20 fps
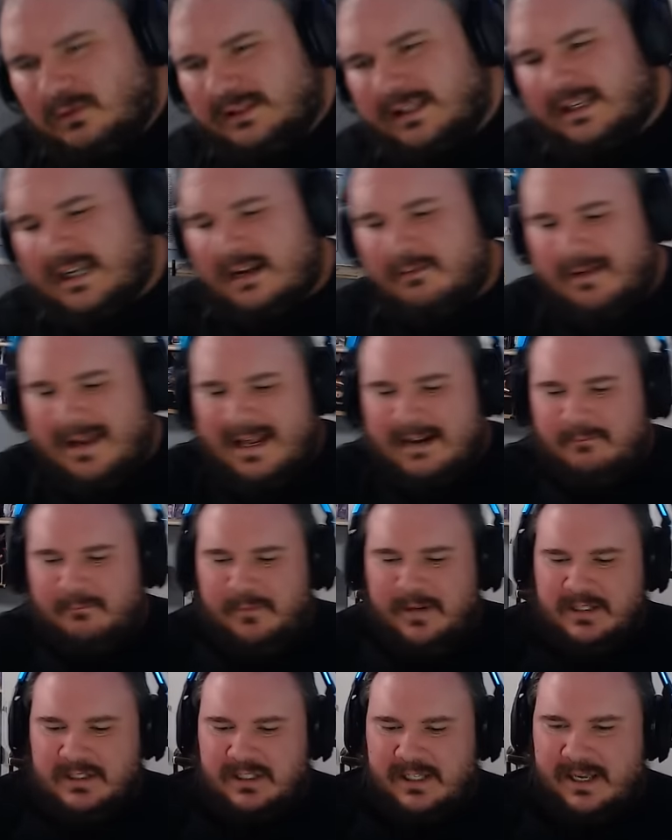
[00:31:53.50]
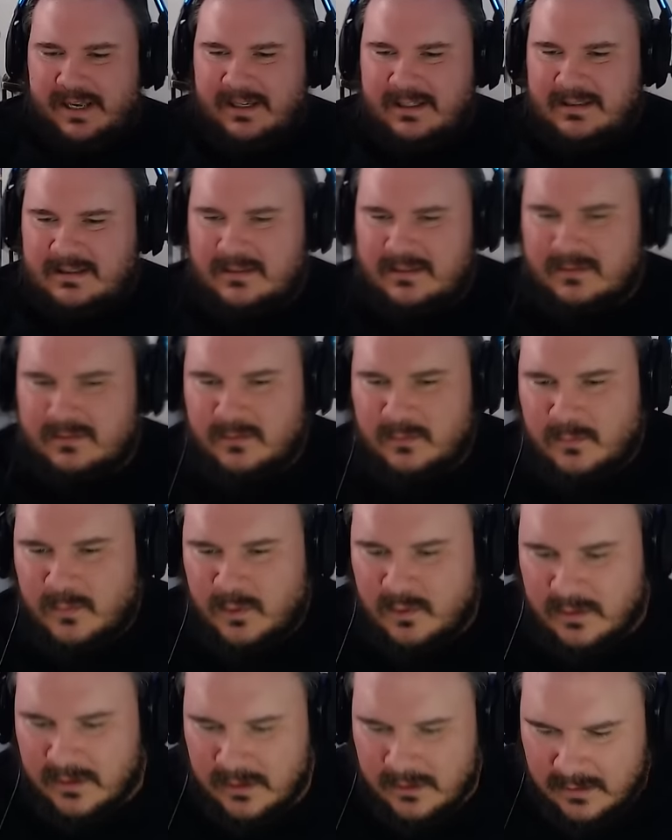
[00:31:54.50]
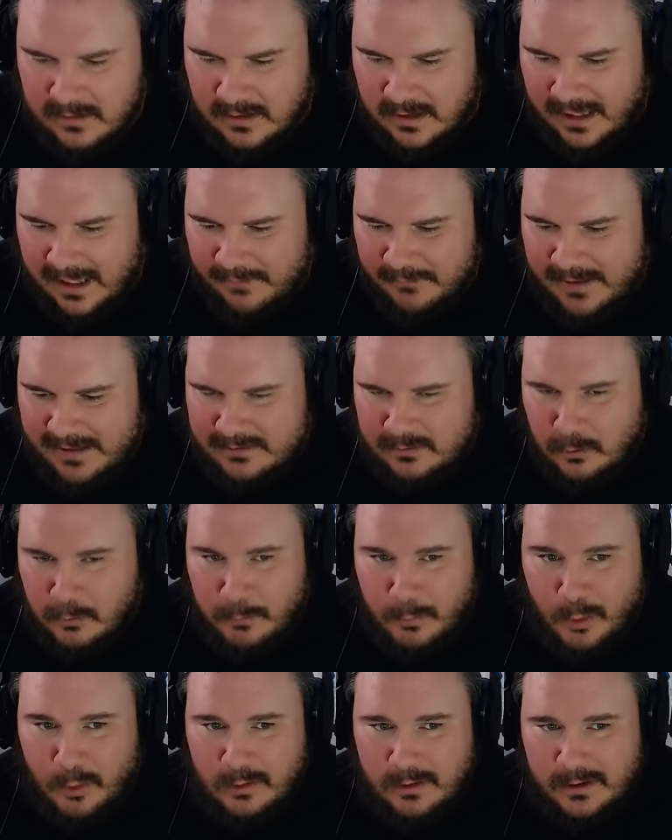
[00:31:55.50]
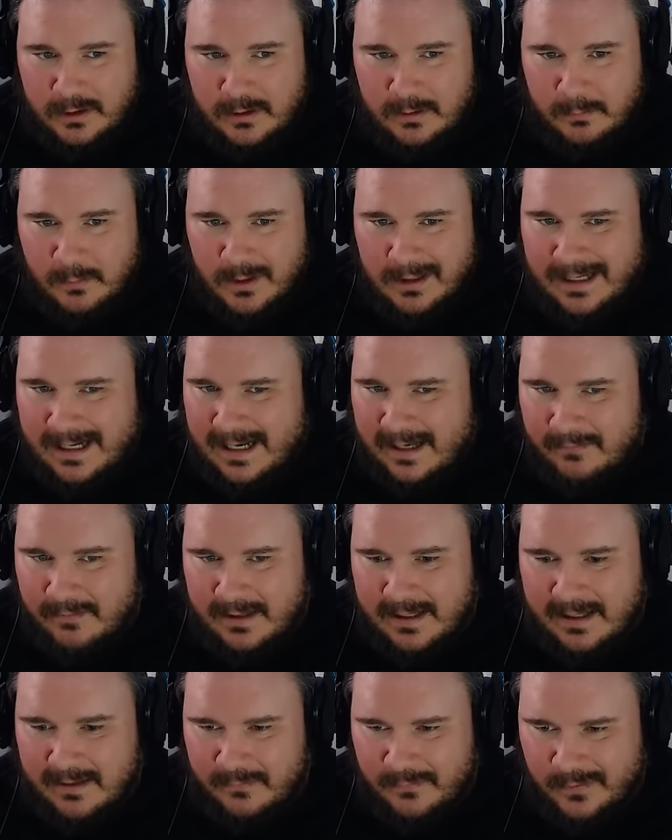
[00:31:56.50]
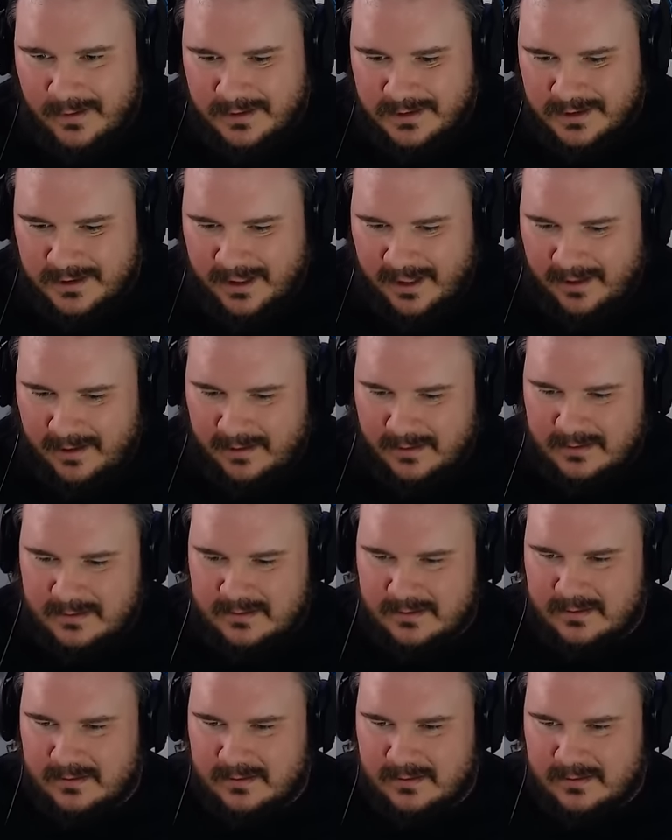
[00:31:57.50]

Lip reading: I've had fish cakes. I've had tteokbokki, but I haven't had fish cakes.